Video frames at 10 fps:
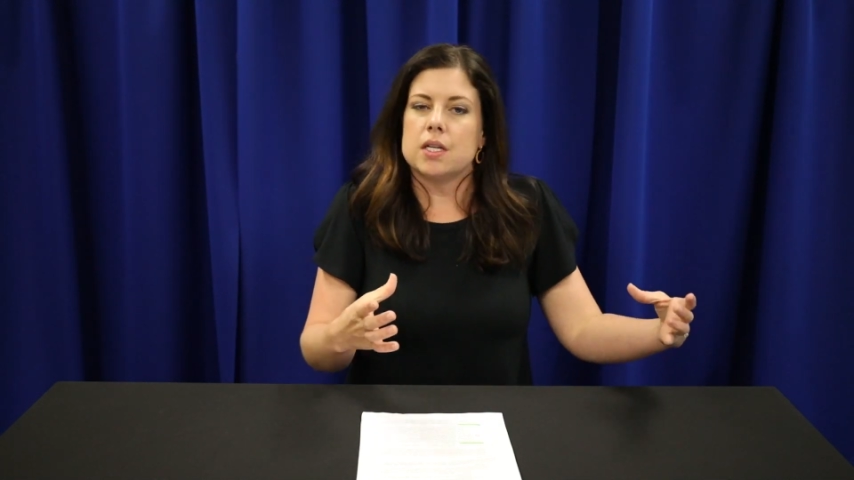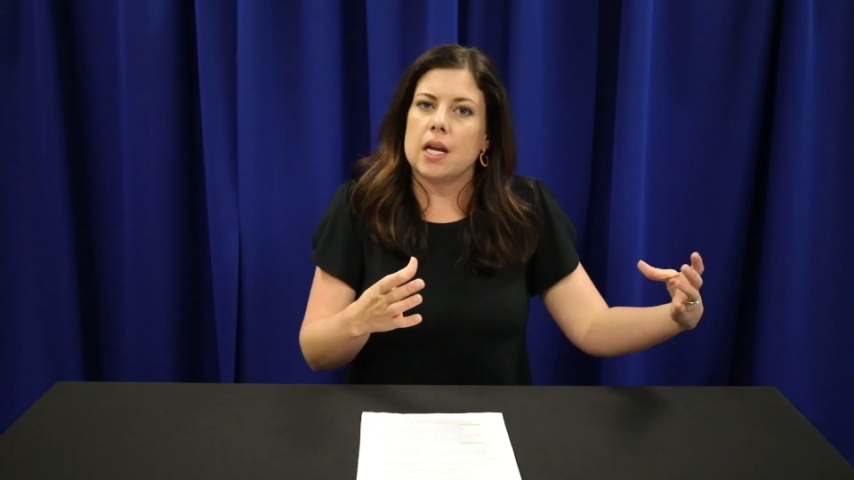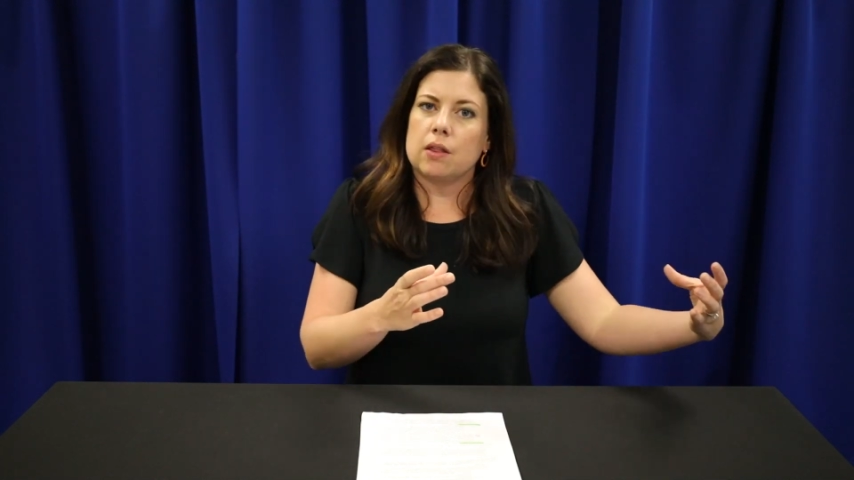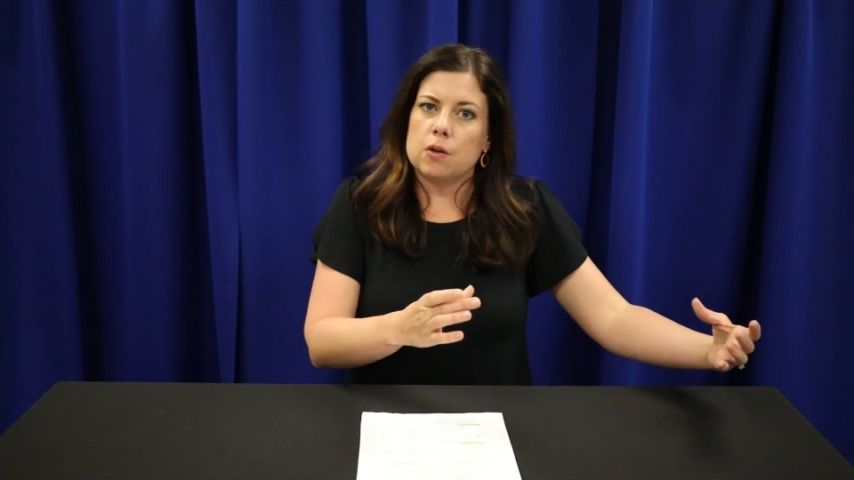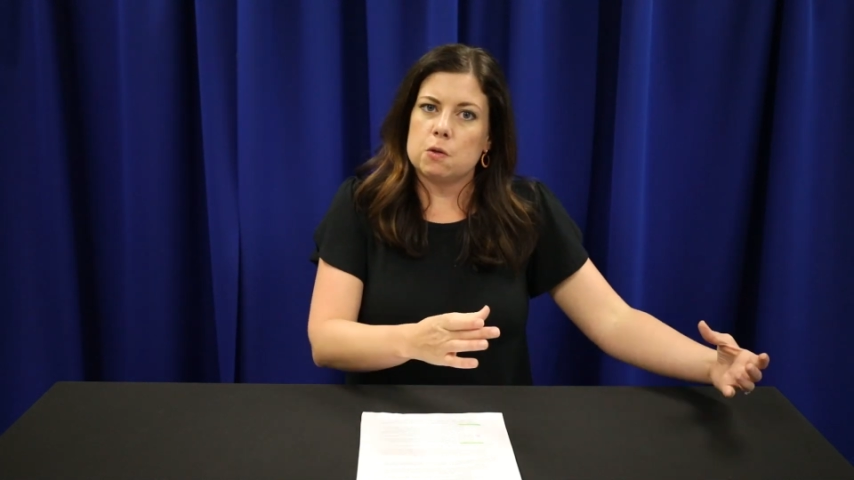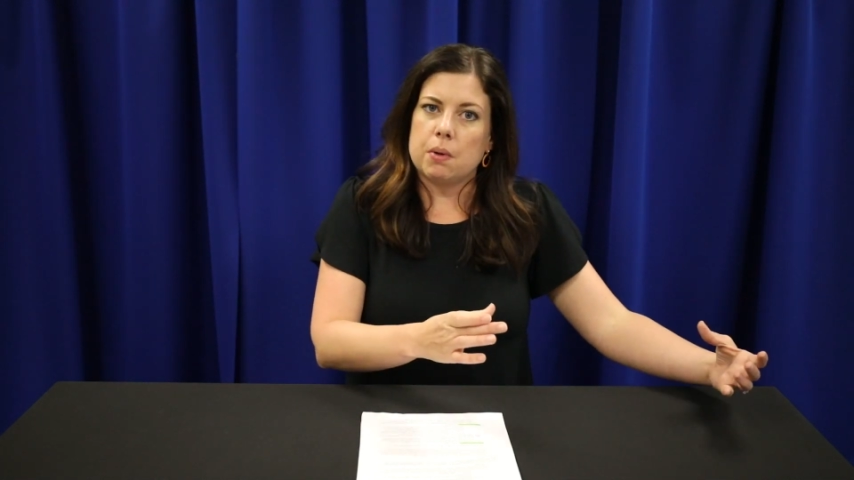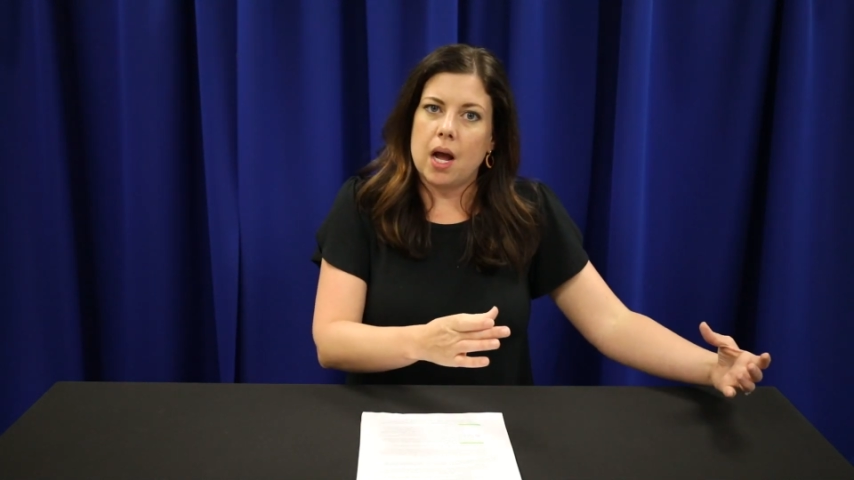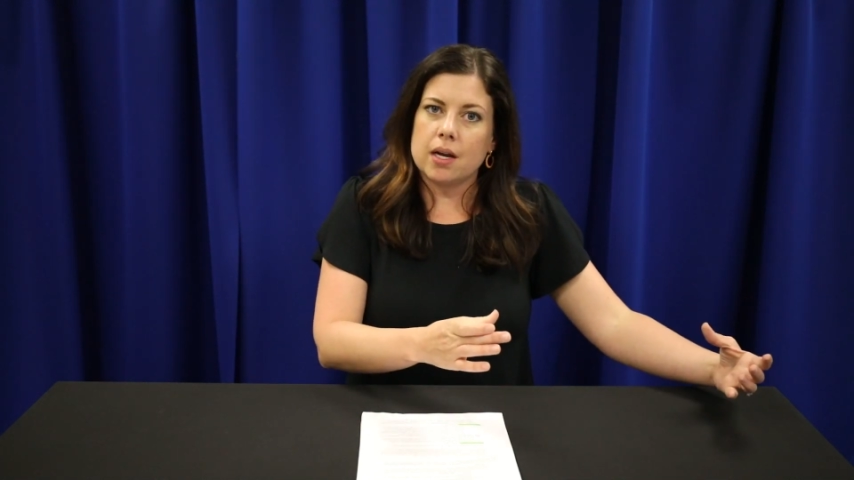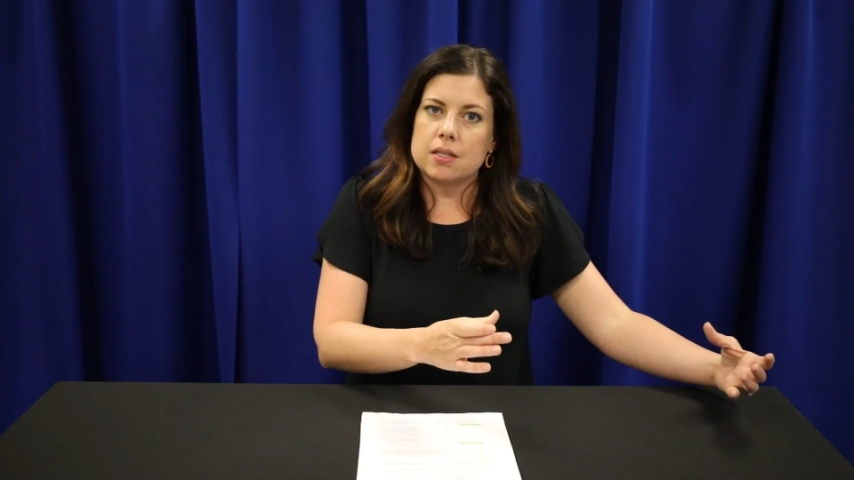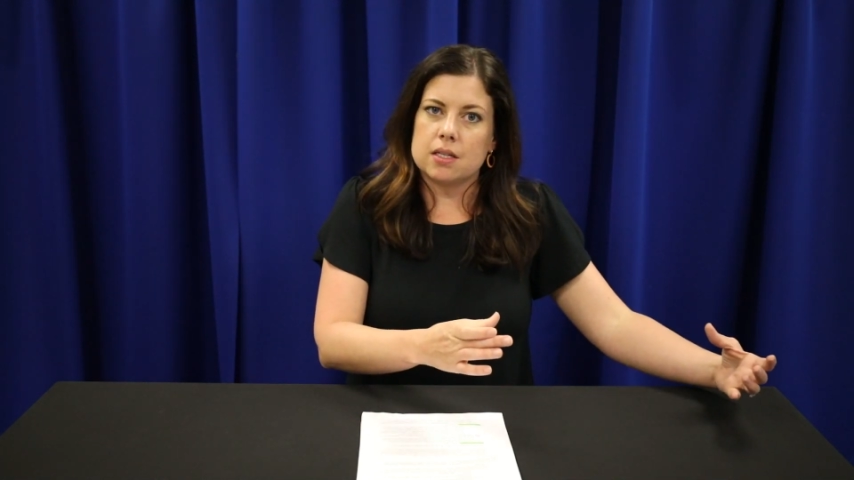take those
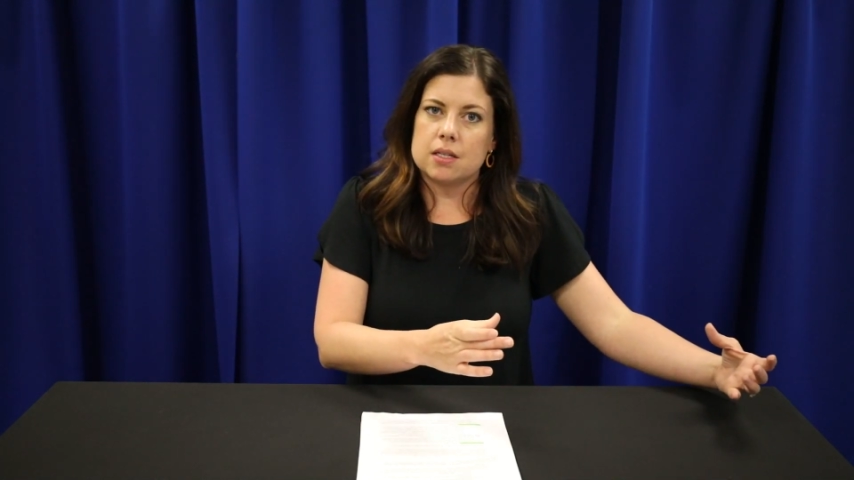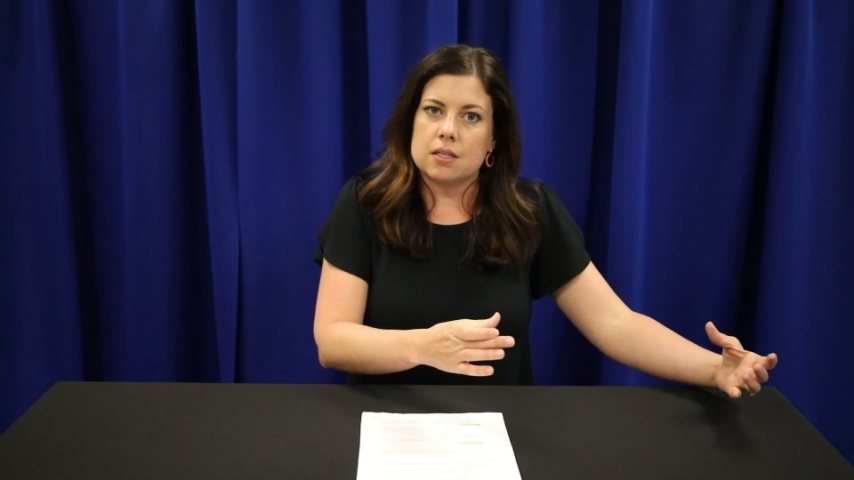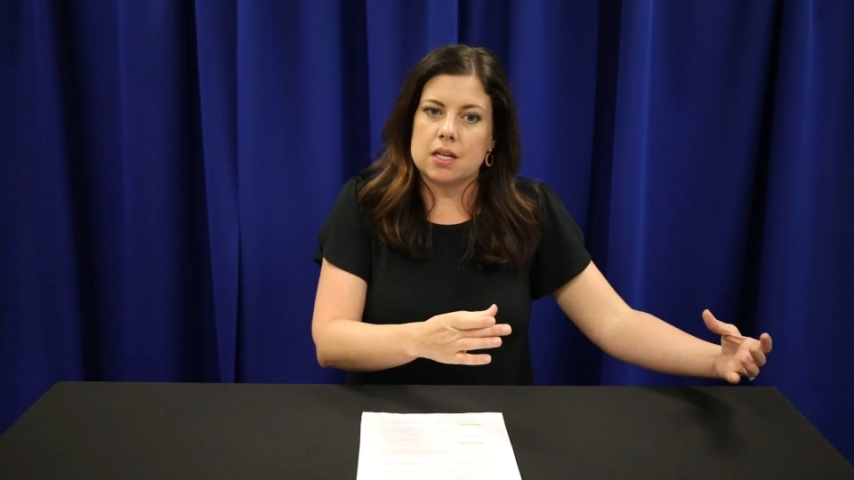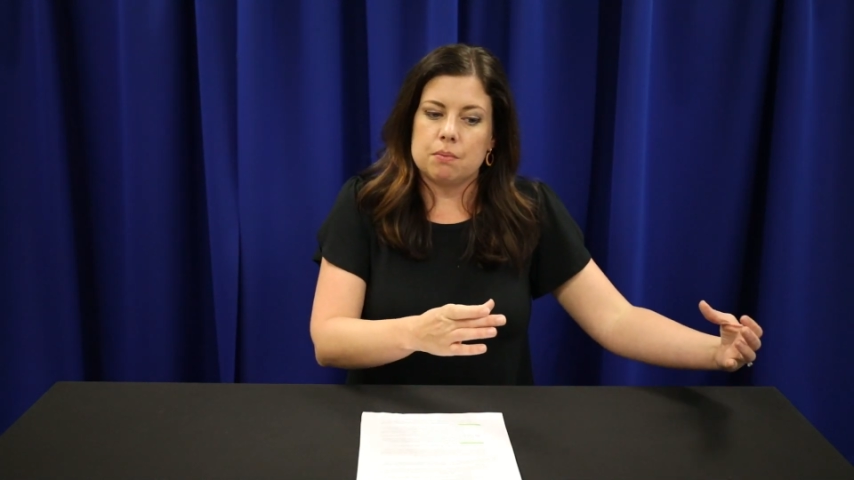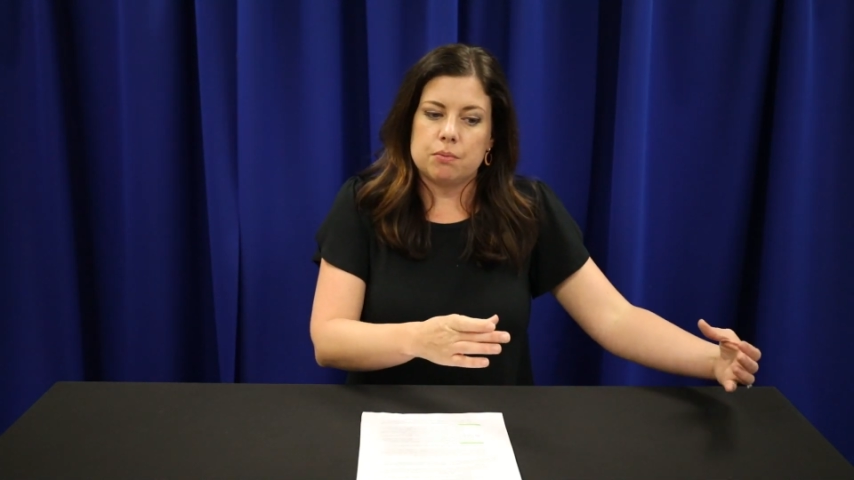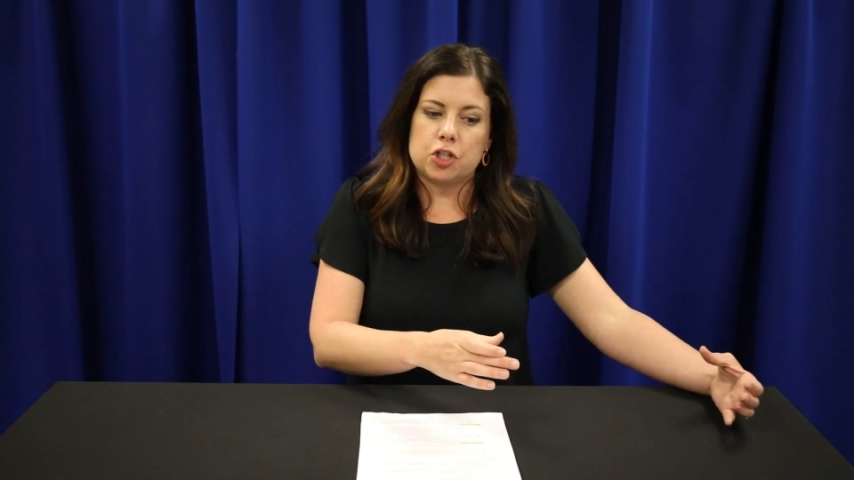boxes and